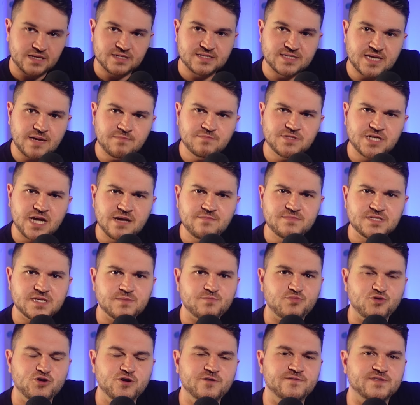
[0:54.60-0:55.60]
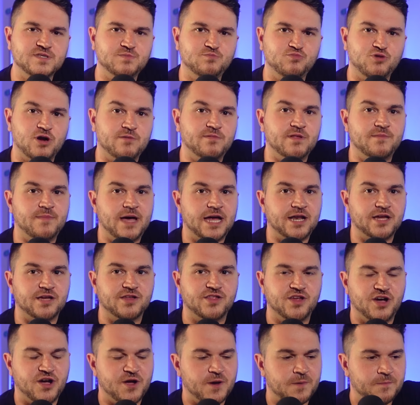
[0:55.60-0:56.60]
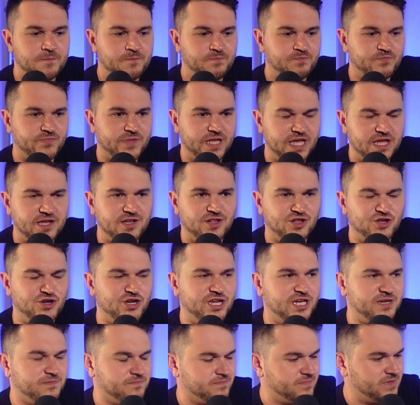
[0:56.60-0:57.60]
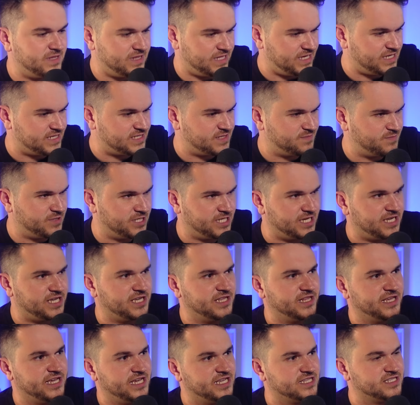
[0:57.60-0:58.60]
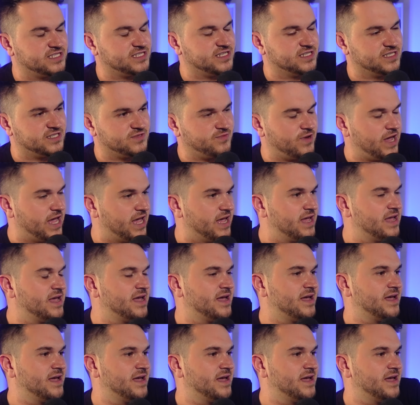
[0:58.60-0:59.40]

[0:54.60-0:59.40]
Sometimes it proves problematic though, including this particular instance where